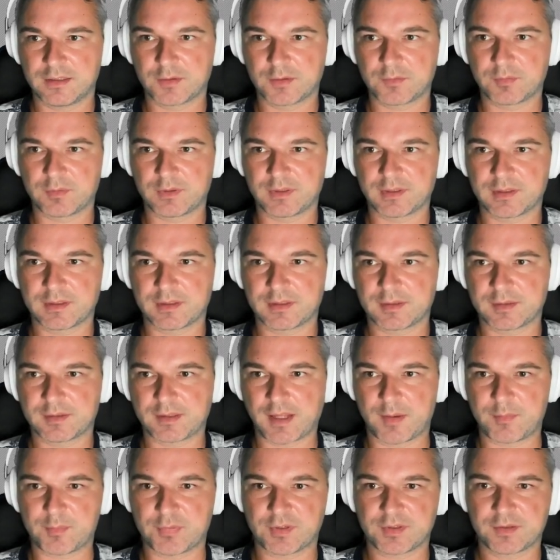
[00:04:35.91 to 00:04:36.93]
equals
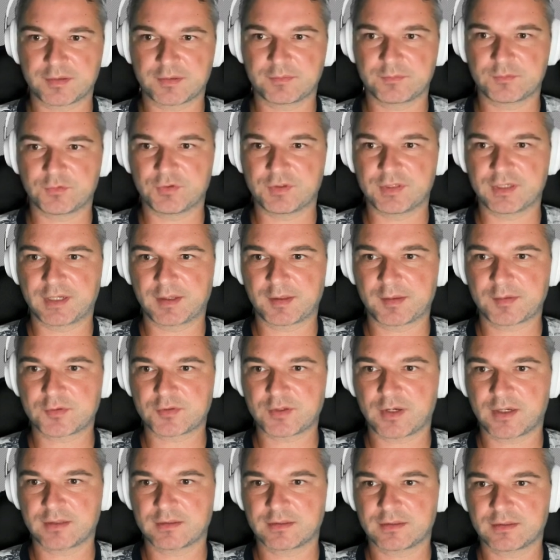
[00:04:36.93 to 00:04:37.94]
Cypress to
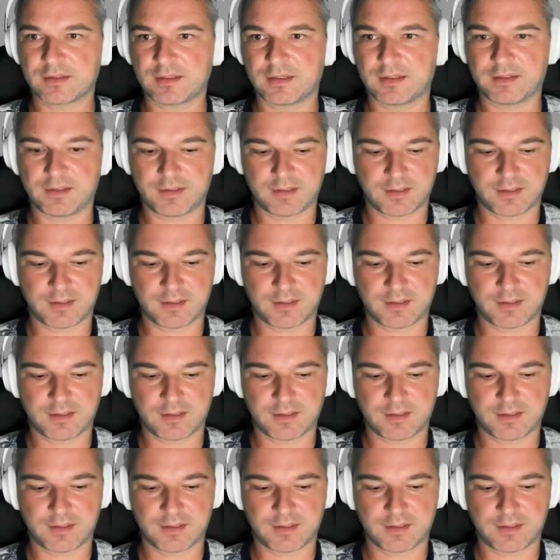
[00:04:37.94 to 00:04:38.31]
deconstruct it.